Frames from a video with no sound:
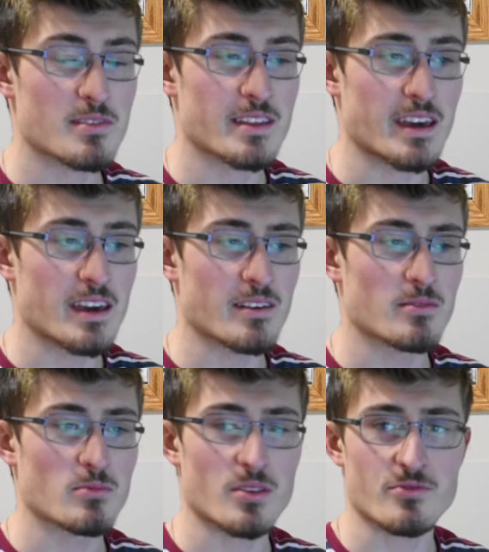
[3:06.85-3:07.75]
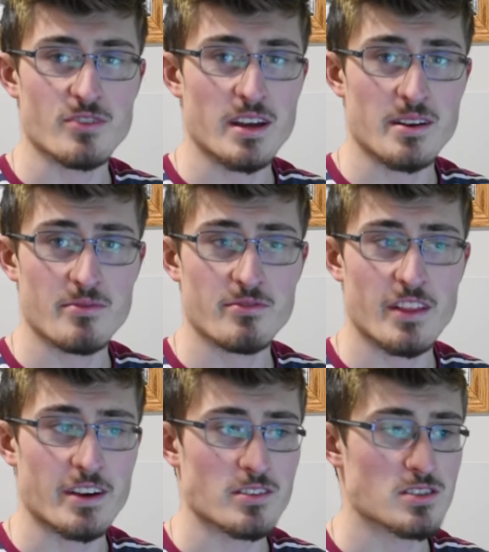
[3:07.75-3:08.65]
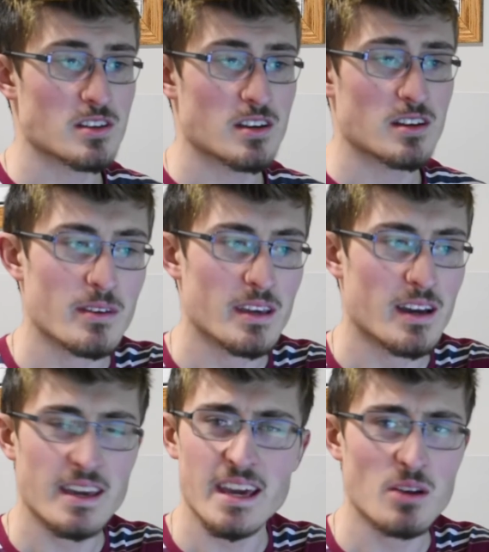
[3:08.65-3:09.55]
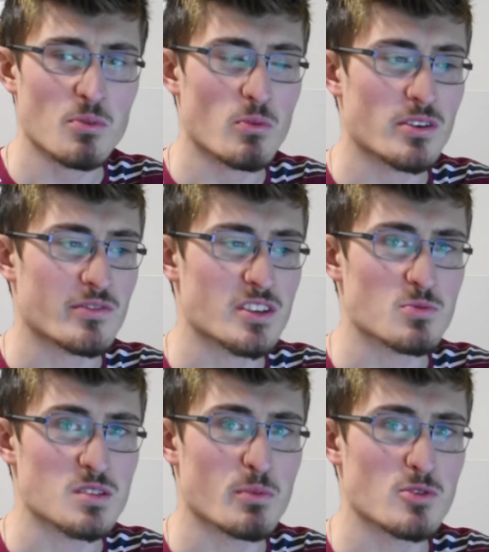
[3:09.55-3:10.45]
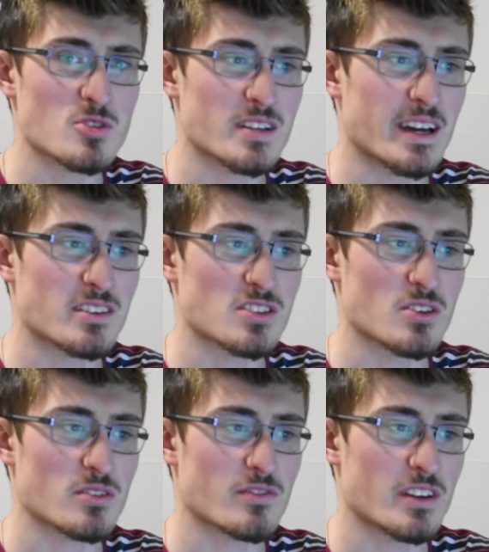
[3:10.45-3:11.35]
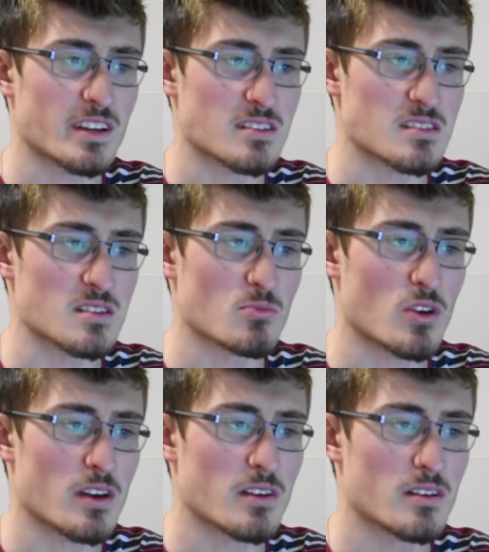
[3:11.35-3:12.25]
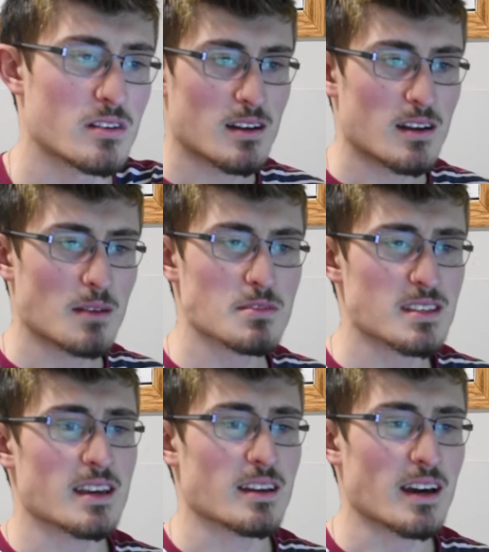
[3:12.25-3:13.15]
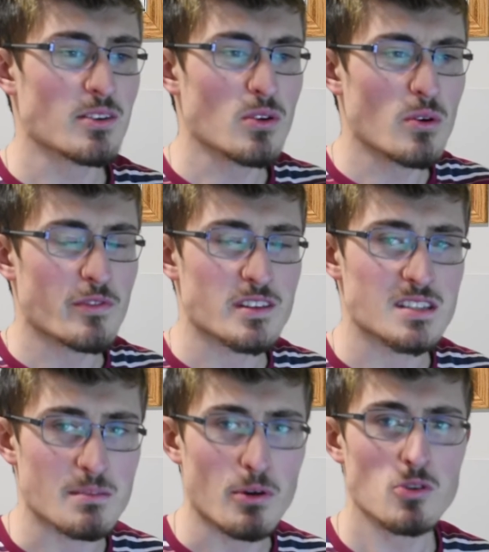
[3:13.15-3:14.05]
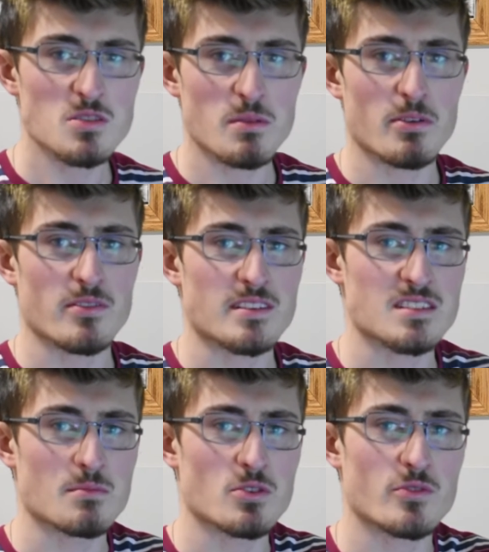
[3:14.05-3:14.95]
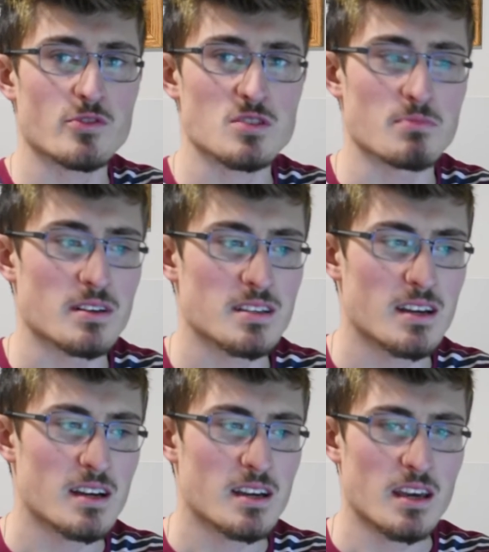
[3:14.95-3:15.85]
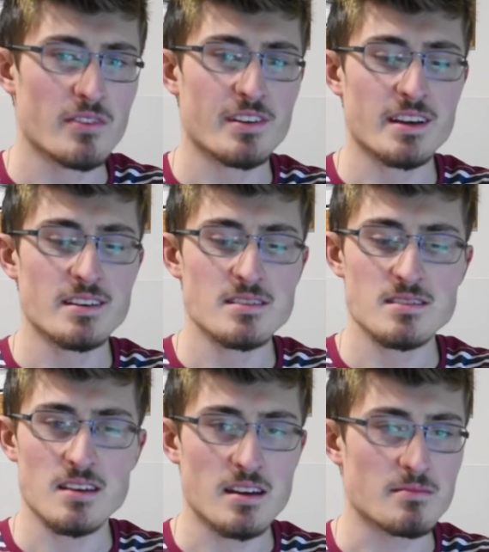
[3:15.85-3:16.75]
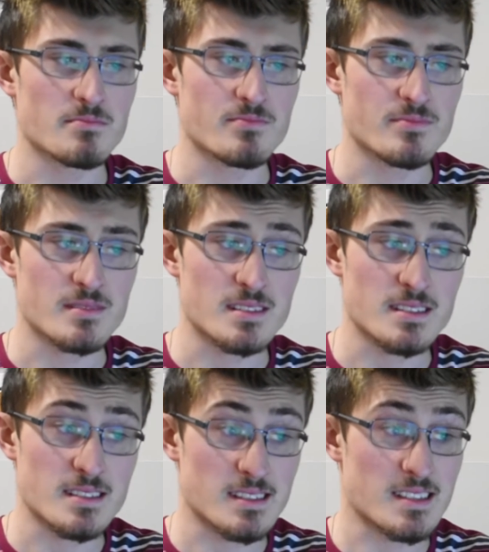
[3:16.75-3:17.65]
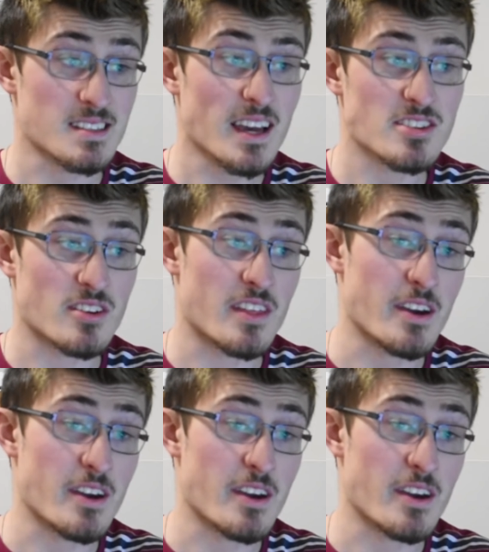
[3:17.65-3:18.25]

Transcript: thingy with red flares. I can't help but wonder if this was supposed to tie into Dark Phoenix in some way. I'm just saying, I don't know if it's supposed to be part of that same universe, but if it is, then the signs are